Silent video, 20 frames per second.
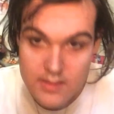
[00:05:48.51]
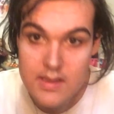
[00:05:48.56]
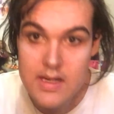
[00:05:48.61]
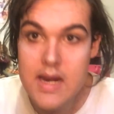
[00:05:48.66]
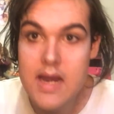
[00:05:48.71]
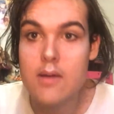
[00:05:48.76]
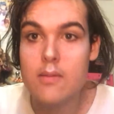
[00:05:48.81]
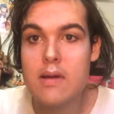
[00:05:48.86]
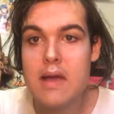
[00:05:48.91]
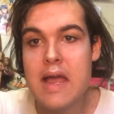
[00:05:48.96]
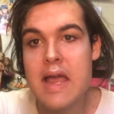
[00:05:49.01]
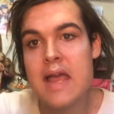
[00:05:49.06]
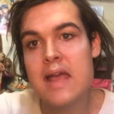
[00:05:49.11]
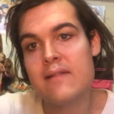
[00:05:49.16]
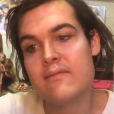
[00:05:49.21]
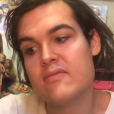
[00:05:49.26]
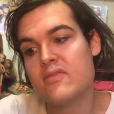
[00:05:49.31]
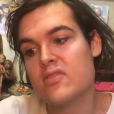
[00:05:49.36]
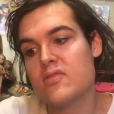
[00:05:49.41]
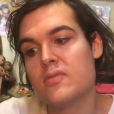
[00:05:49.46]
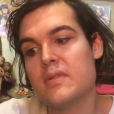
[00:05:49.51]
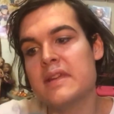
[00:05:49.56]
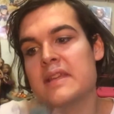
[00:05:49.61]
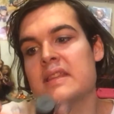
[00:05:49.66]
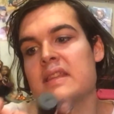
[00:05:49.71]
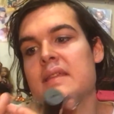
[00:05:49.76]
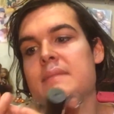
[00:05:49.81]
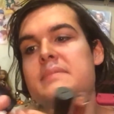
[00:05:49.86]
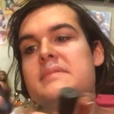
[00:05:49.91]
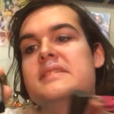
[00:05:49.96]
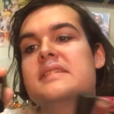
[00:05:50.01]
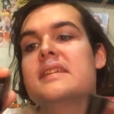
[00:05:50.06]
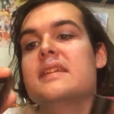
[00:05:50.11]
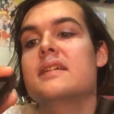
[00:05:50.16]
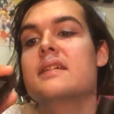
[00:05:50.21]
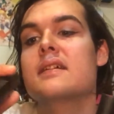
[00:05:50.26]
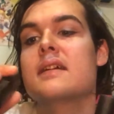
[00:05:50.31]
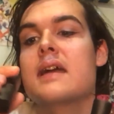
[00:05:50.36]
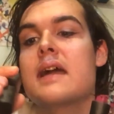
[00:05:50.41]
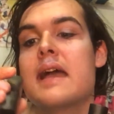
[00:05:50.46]
Now, I have three lips
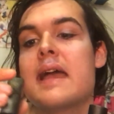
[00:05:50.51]
here.